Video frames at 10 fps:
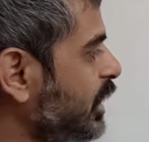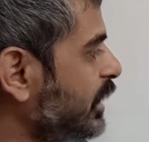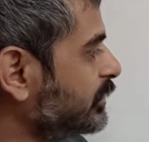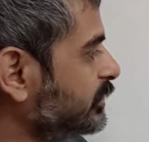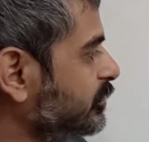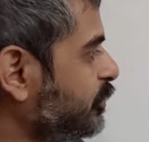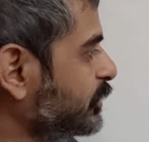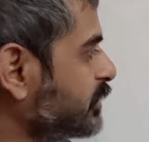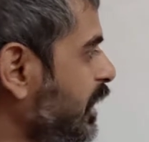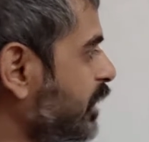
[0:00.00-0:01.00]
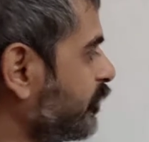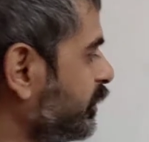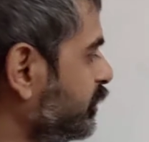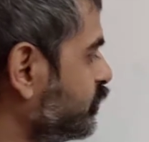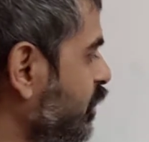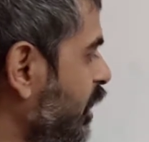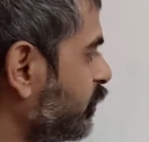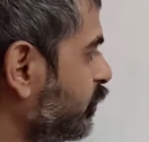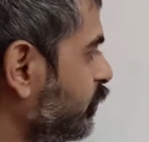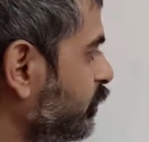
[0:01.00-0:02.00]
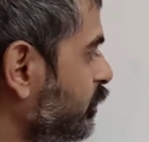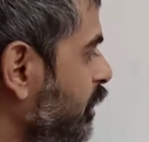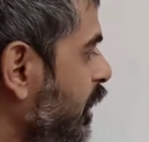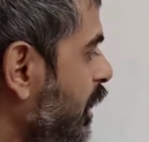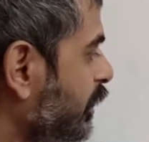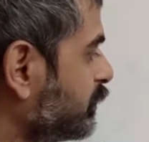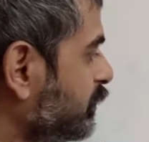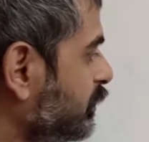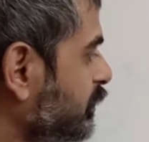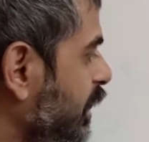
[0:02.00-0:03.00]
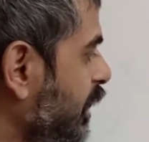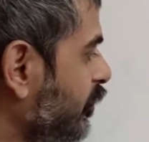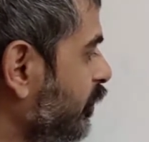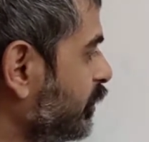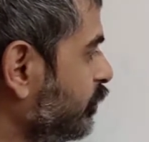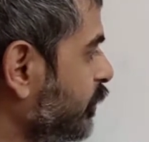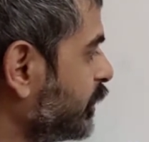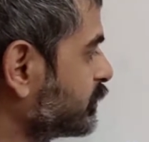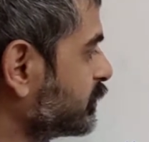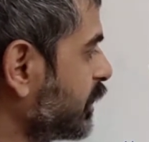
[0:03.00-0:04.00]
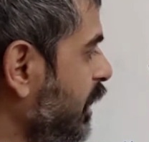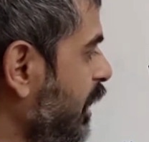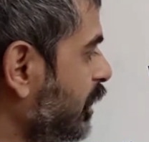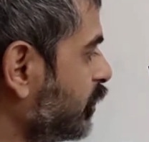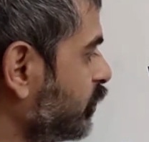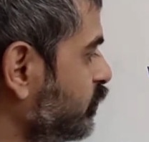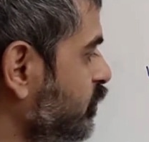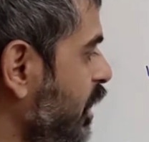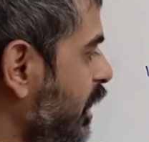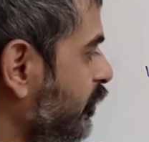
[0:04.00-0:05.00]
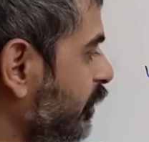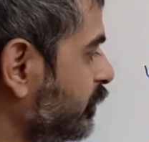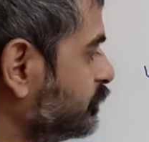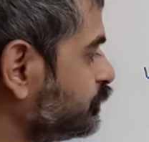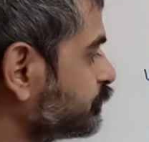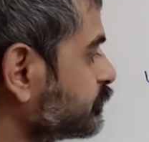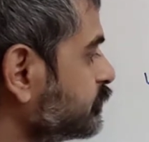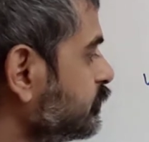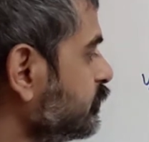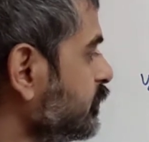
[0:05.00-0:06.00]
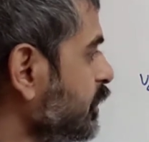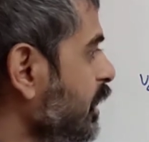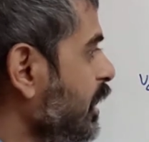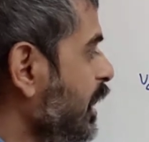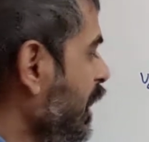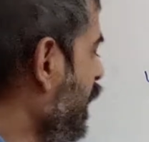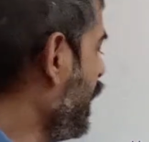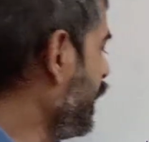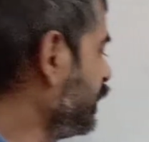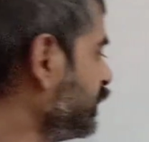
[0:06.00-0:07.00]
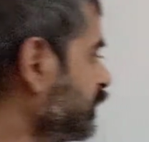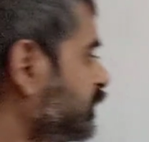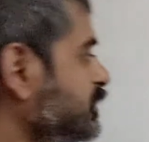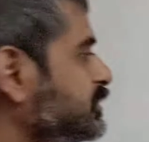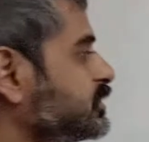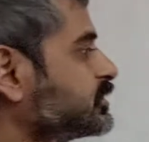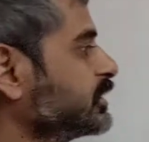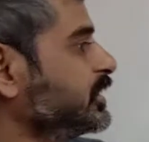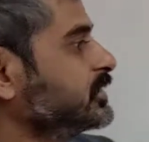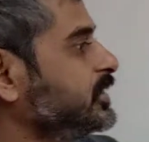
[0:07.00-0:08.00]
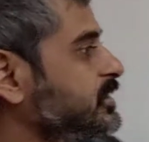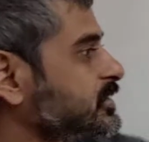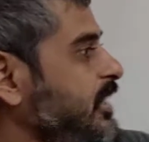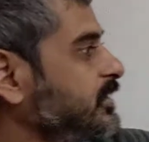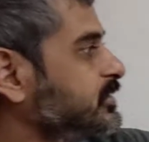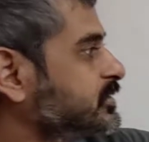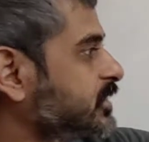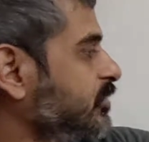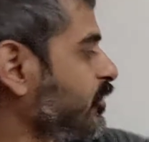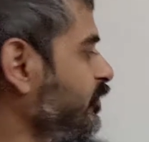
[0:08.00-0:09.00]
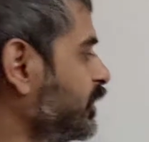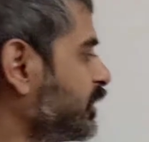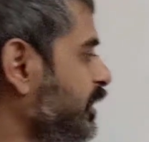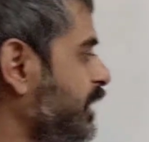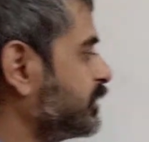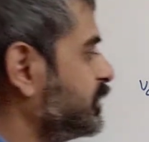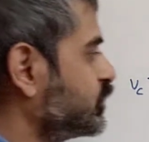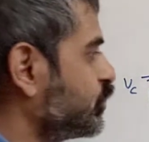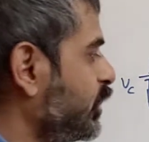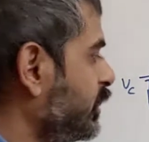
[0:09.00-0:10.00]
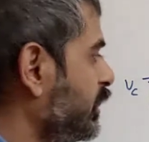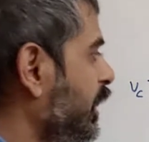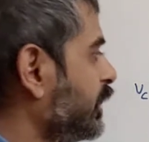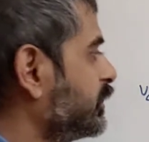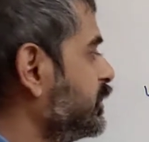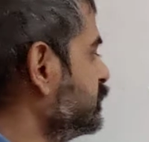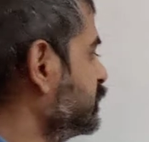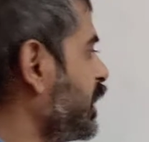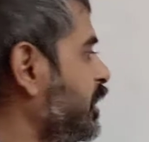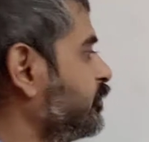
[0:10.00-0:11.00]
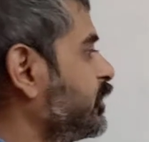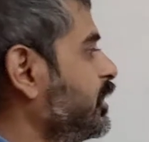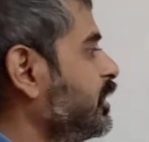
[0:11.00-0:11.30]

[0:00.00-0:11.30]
R3 plus R1 into R2, R3 R1 plus R2 R1, and this is this, and in the same way we can write this one, and this time